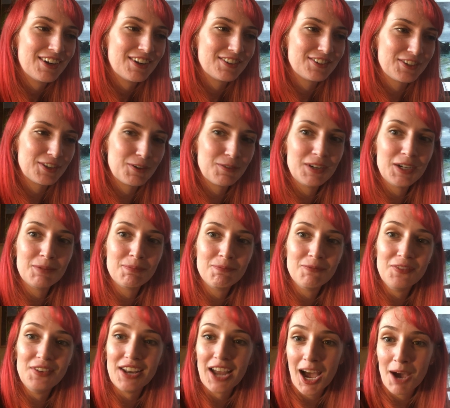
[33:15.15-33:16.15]
So we
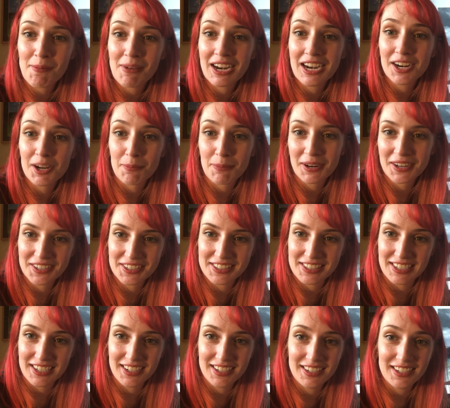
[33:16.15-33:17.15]
nominate a
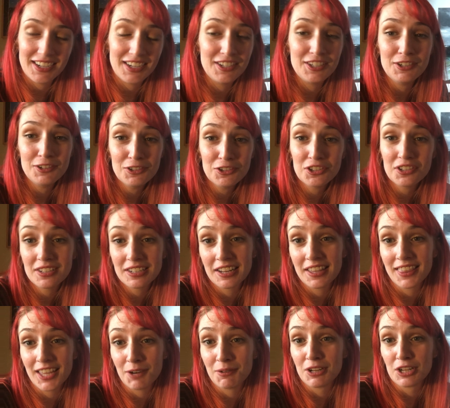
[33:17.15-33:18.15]
person, and usually
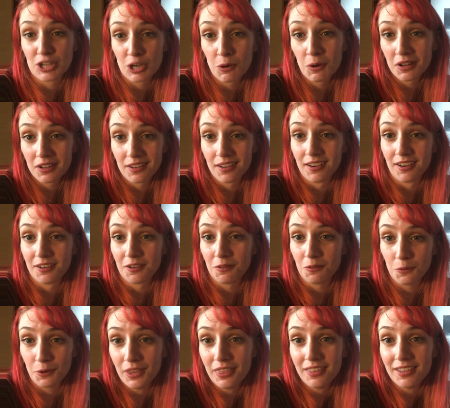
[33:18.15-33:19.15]
they would go along
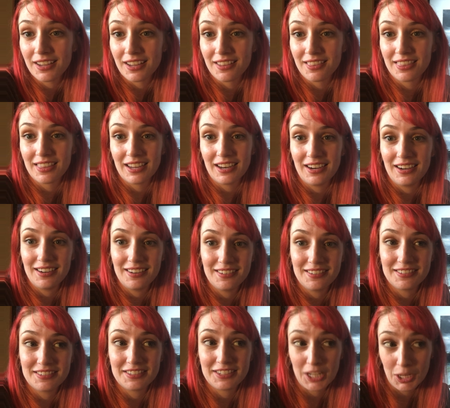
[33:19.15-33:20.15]
with it.
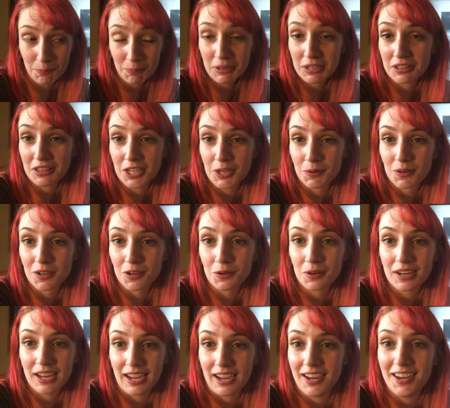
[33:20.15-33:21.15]
They typically were
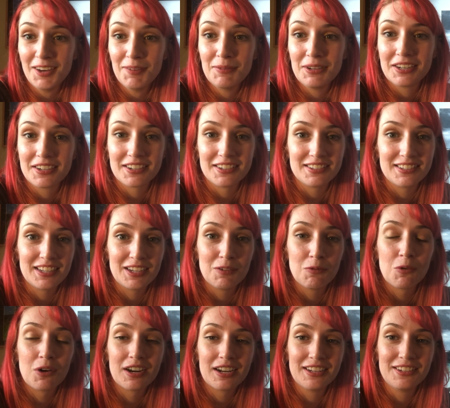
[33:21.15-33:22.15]
okay because they
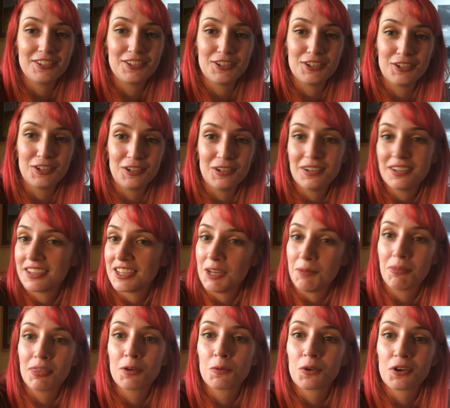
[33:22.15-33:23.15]
wanted to
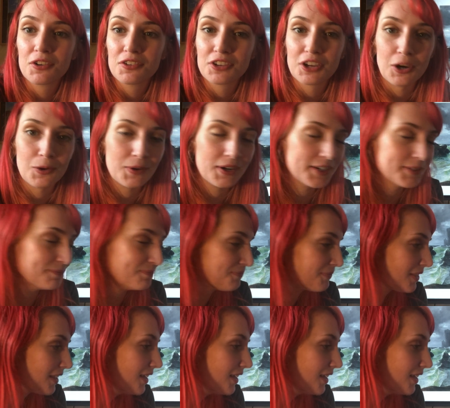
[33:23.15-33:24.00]
keep the world going.